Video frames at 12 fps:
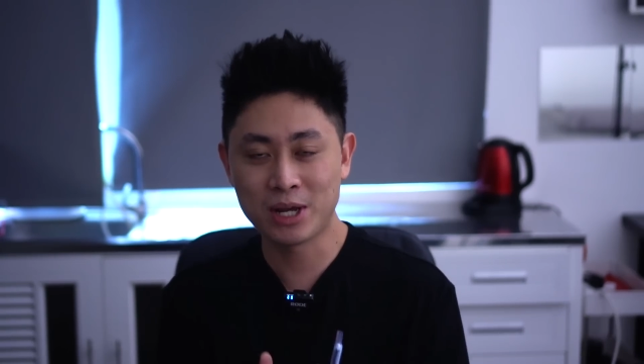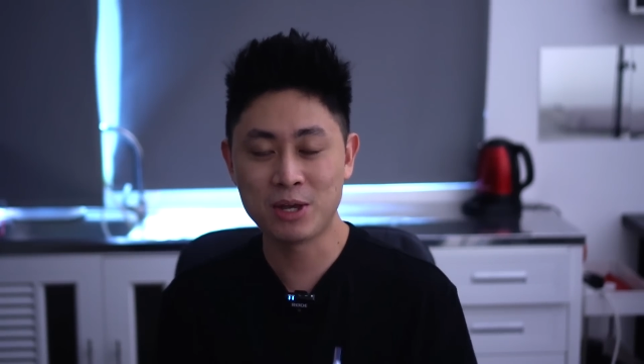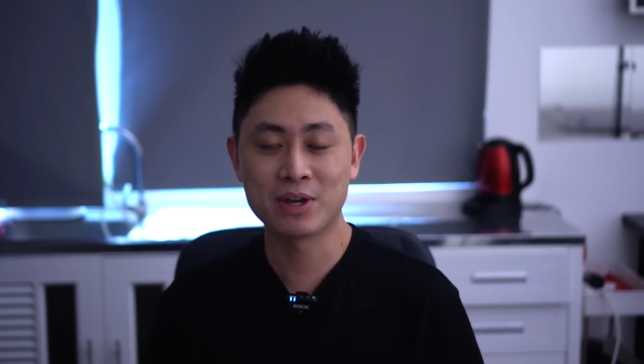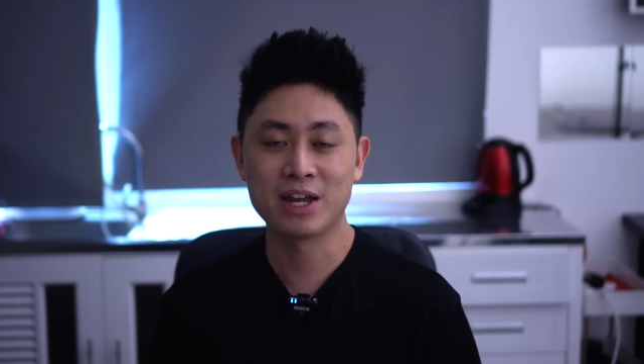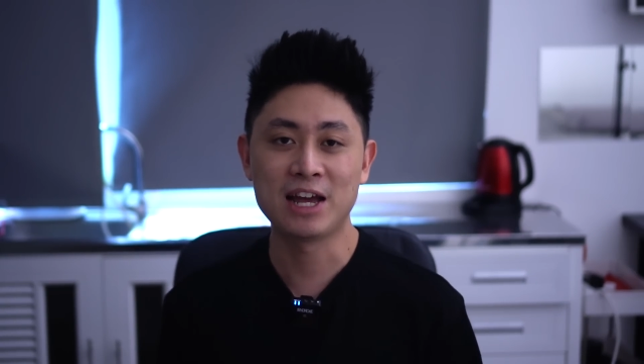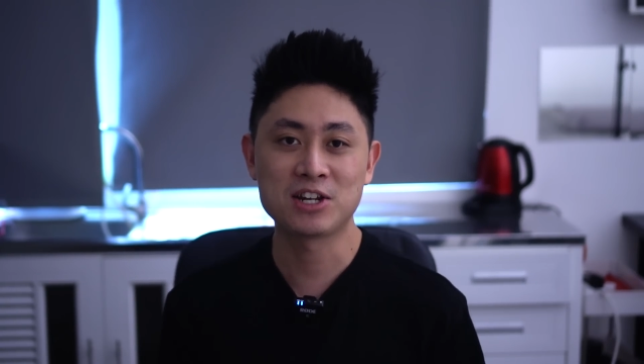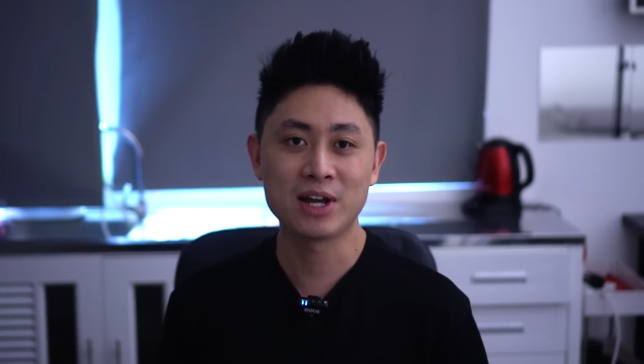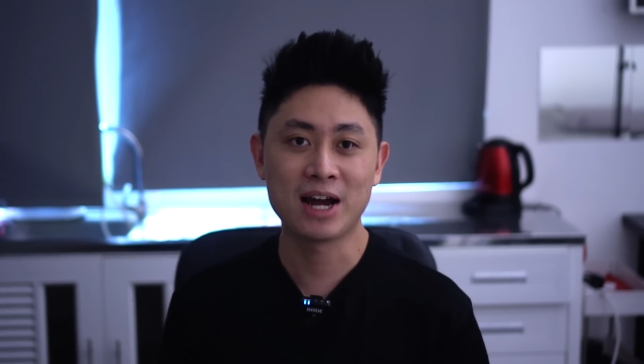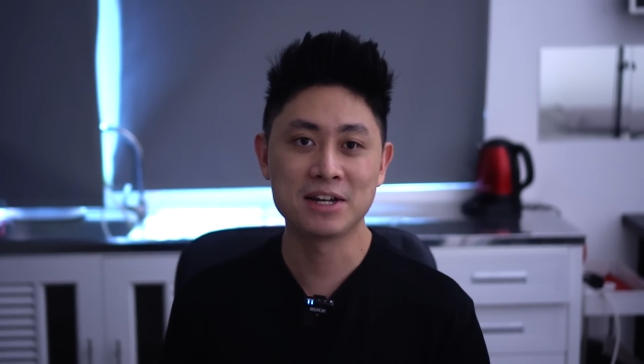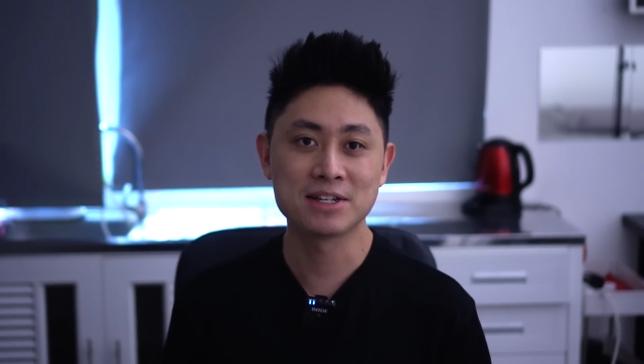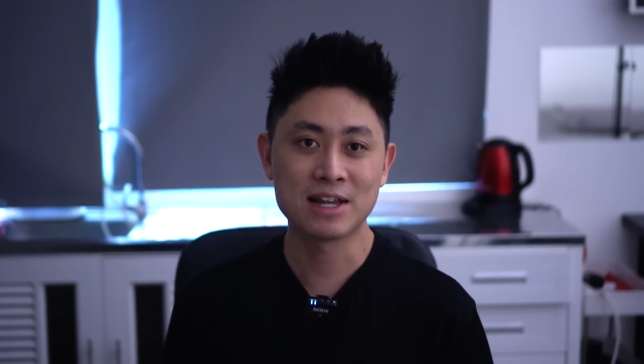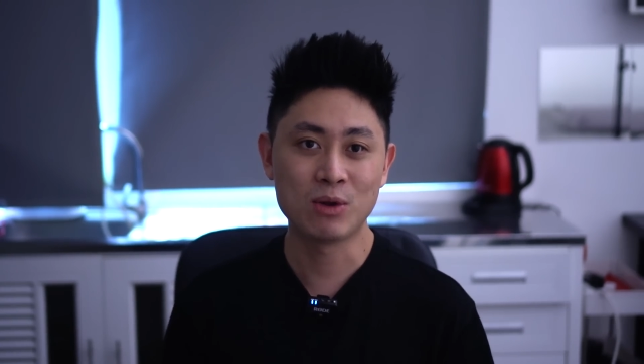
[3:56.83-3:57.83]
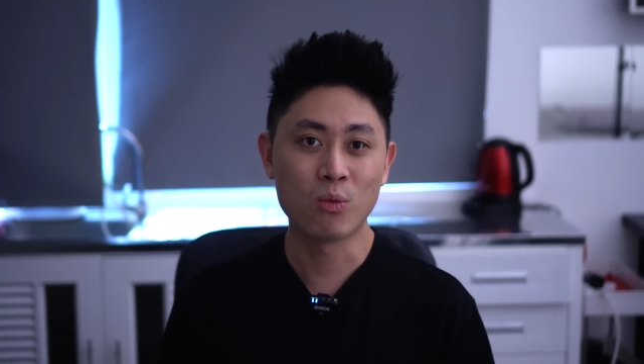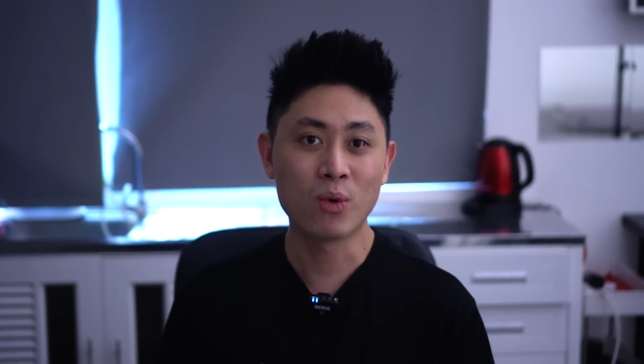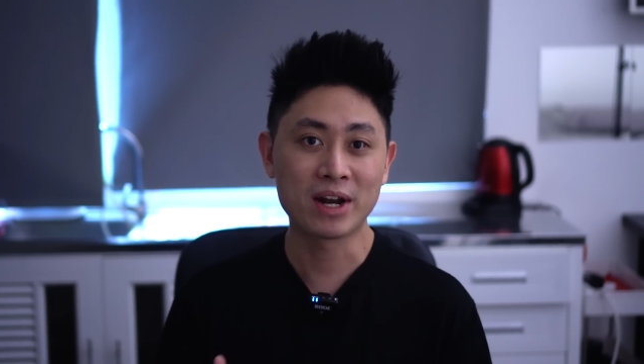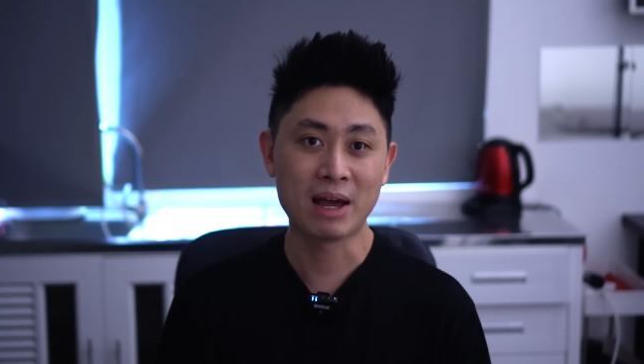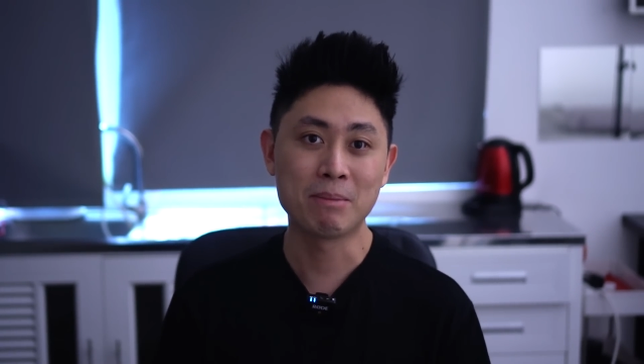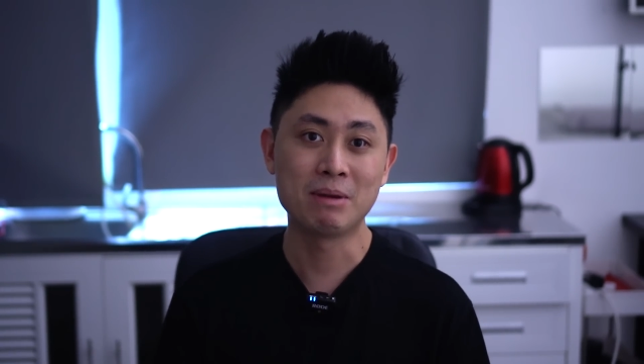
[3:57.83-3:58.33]
that you can actually understand
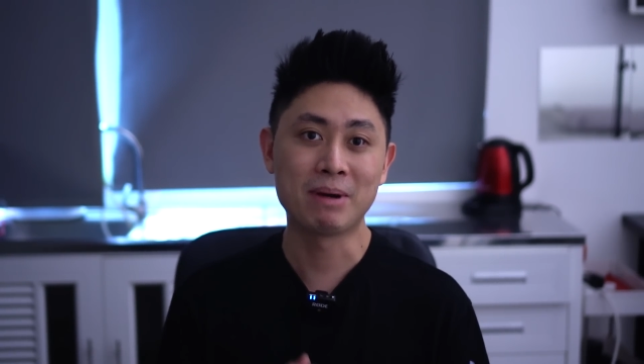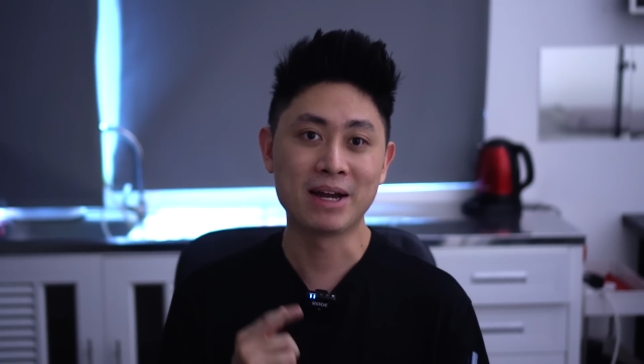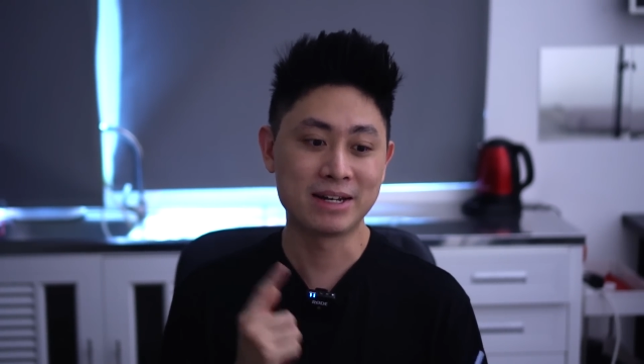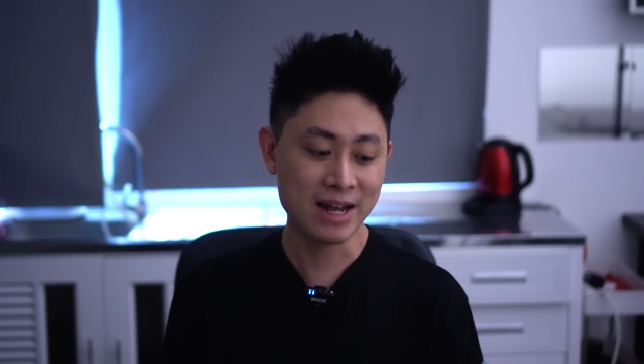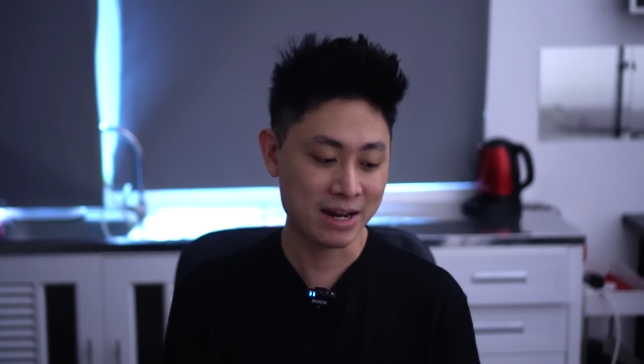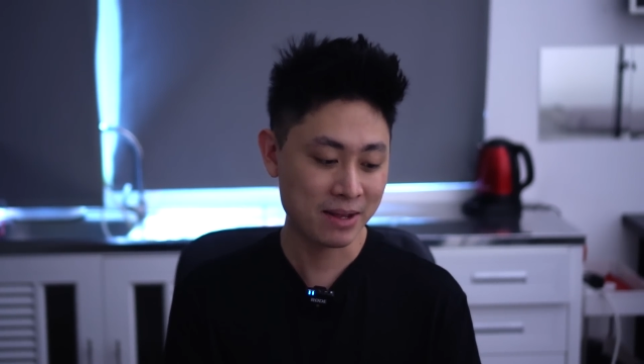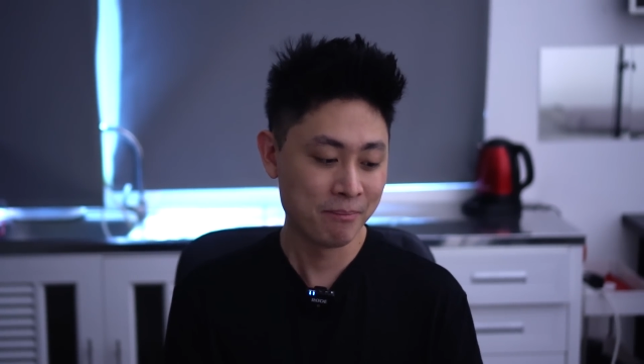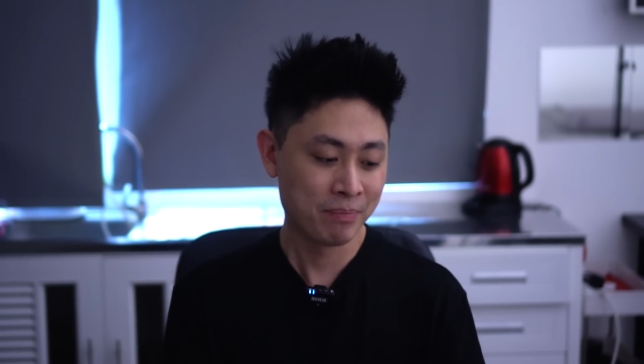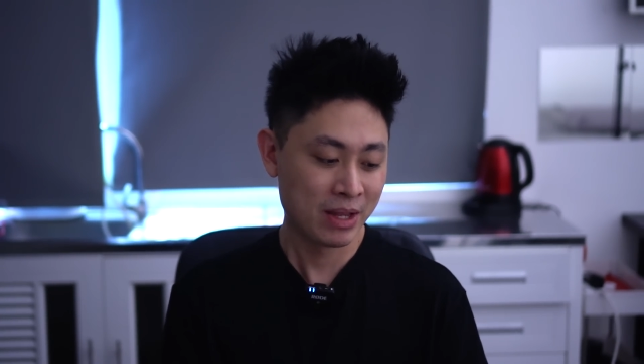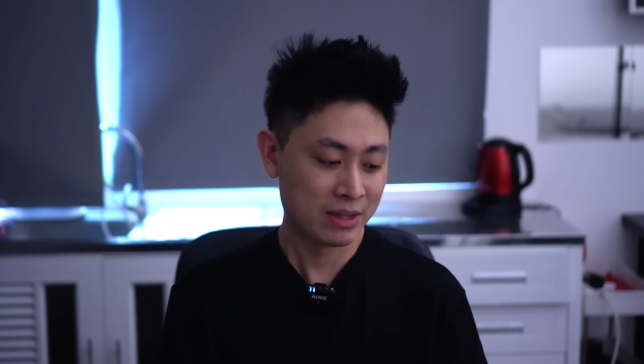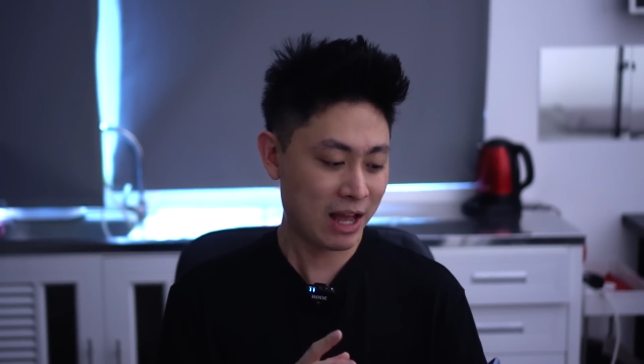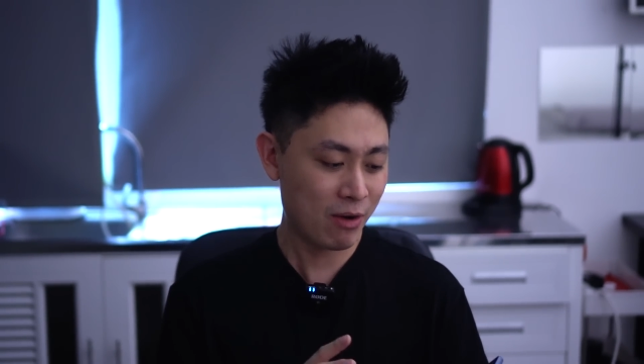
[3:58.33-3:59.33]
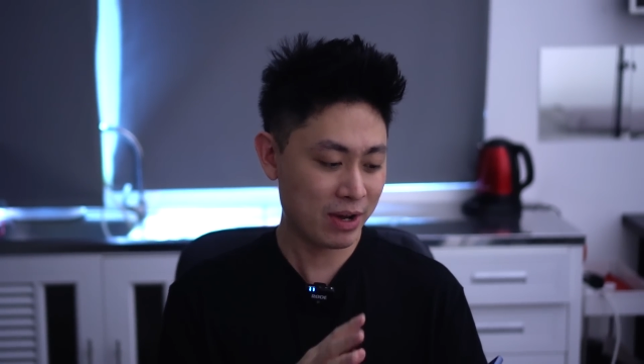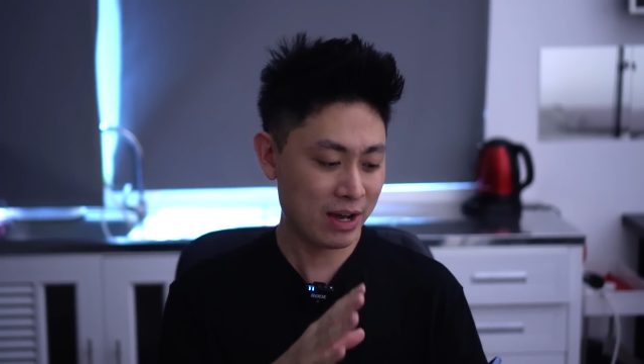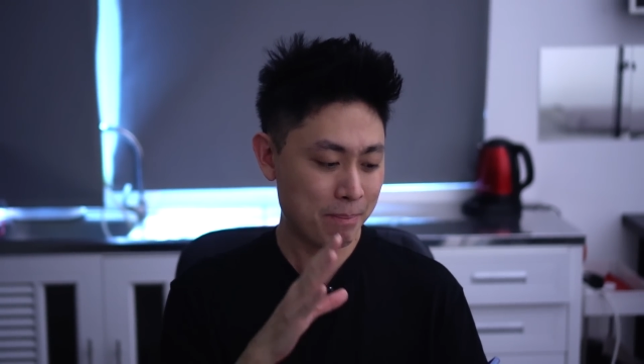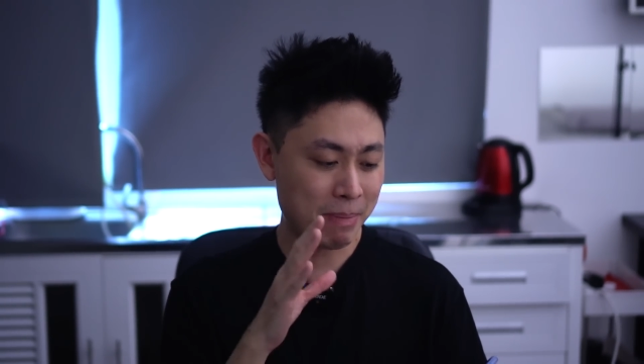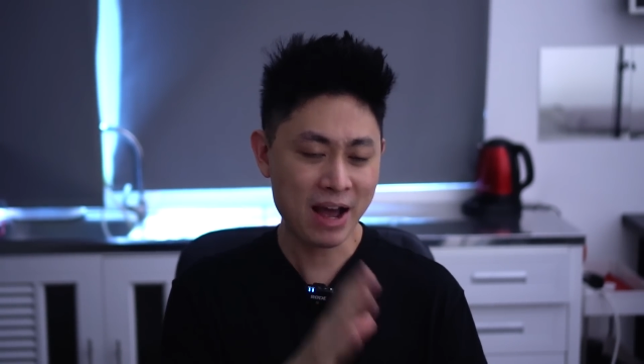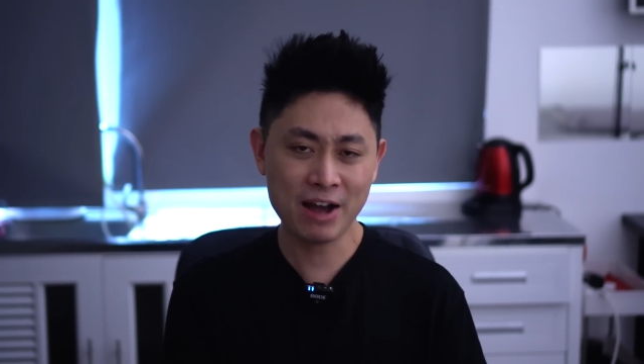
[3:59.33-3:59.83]
what I mean by that. Now,
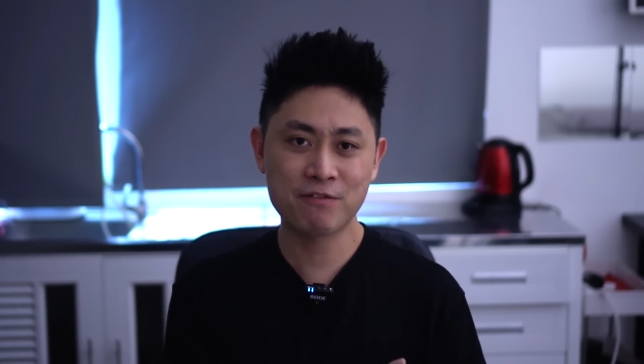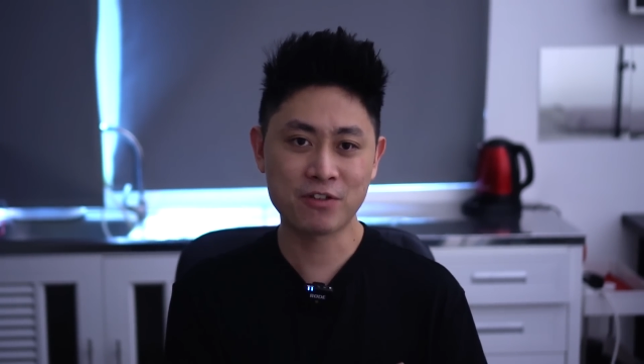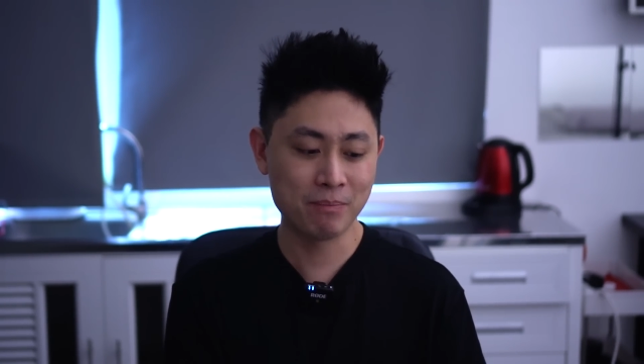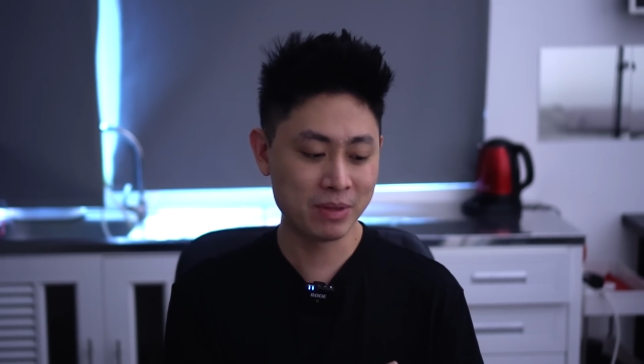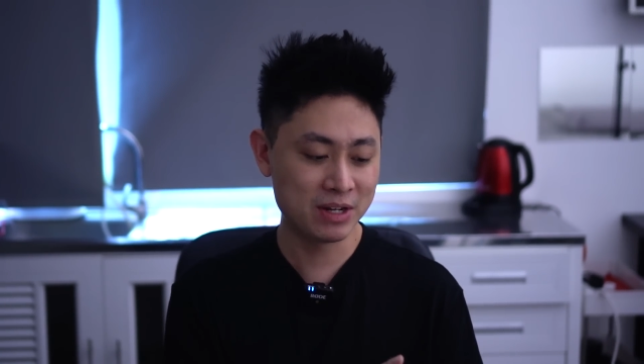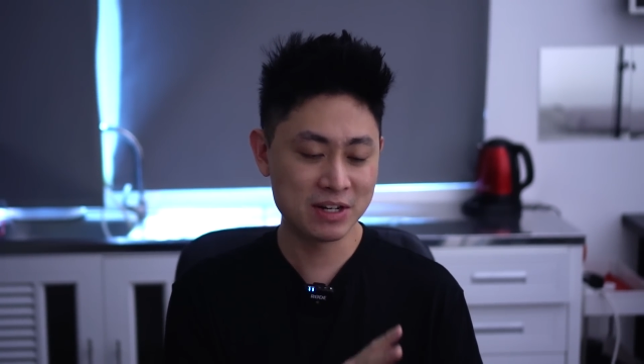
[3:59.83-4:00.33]
apart from the